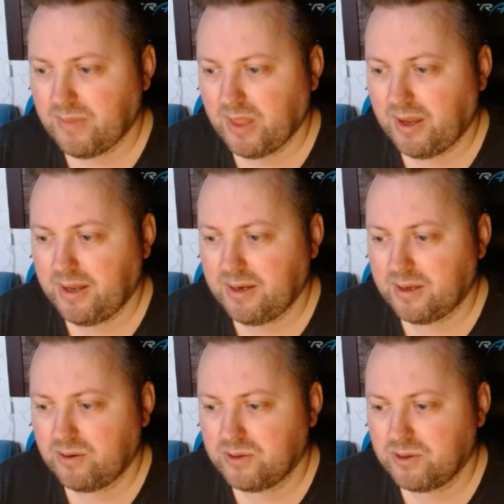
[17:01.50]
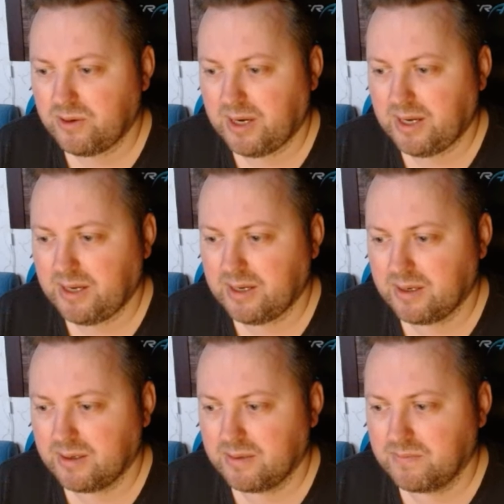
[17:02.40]
and also I
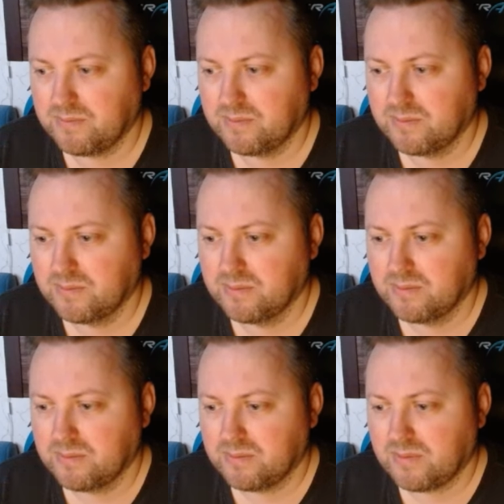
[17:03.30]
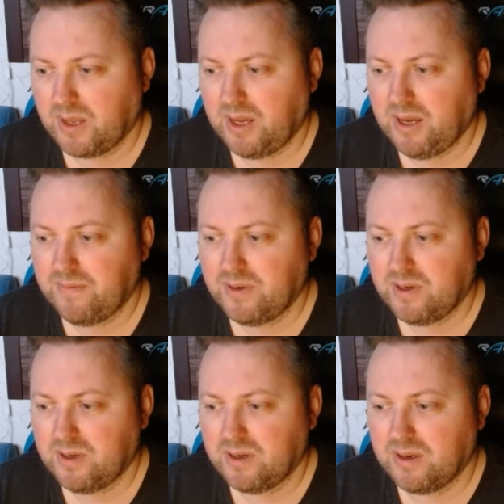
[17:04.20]
gave
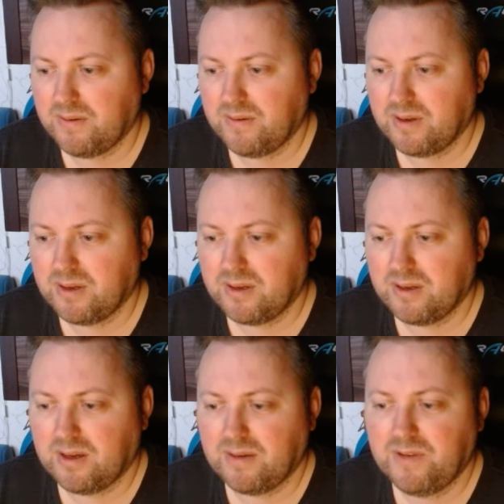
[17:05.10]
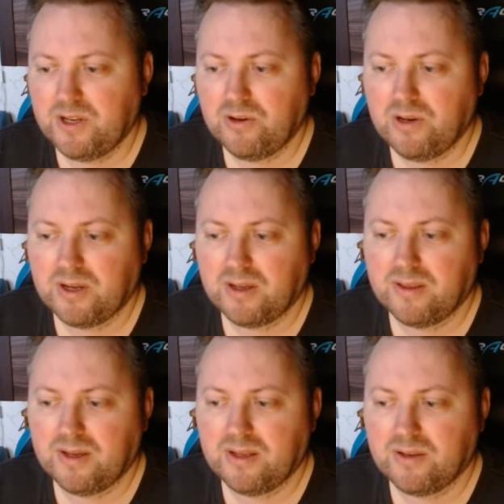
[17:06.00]
a video link at
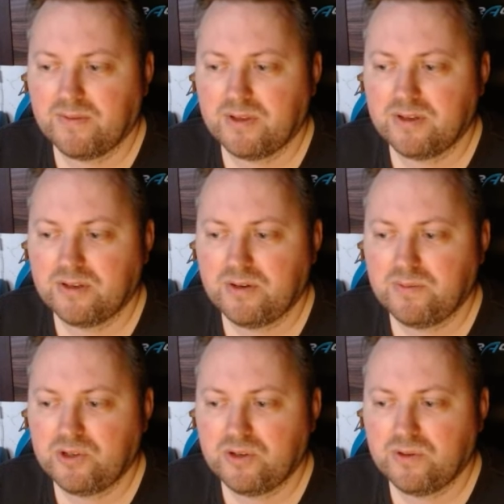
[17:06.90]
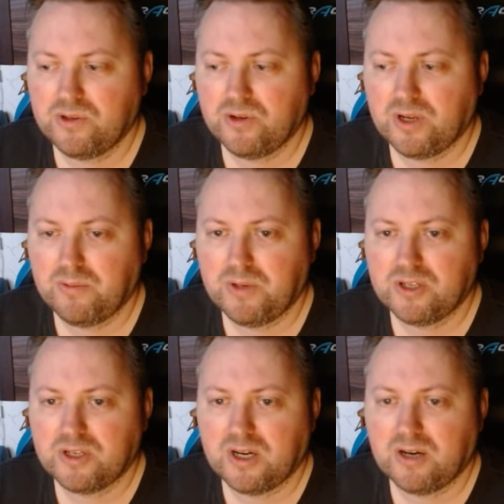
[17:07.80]
the end of the description, so you can
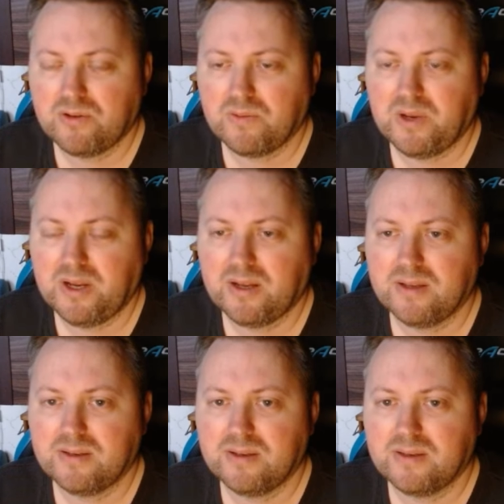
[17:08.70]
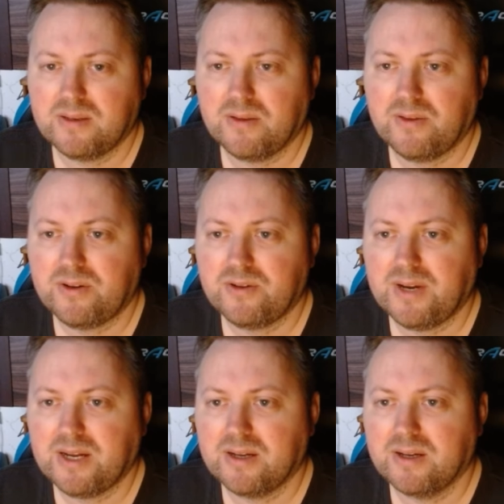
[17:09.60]
watch how to play against this third
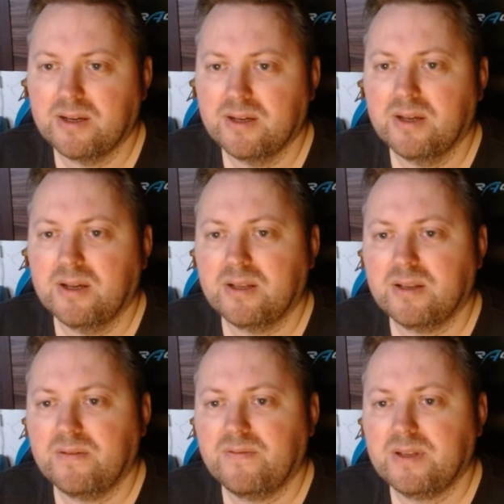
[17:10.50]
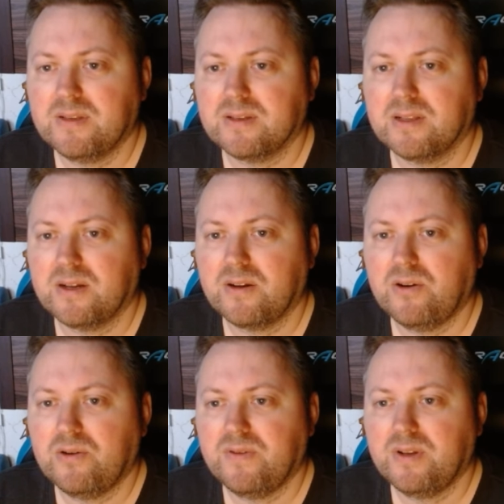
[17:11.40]
rank defenses like
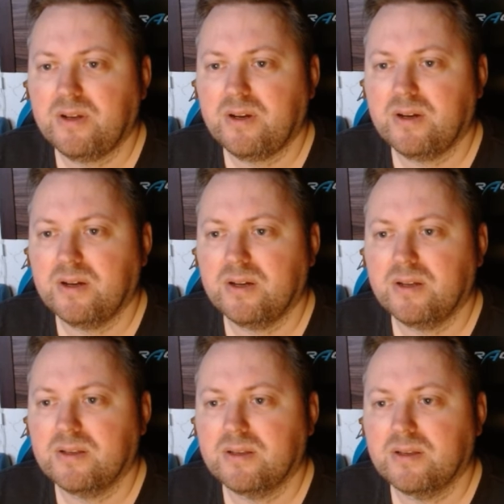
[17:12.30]
Oven, yeah, and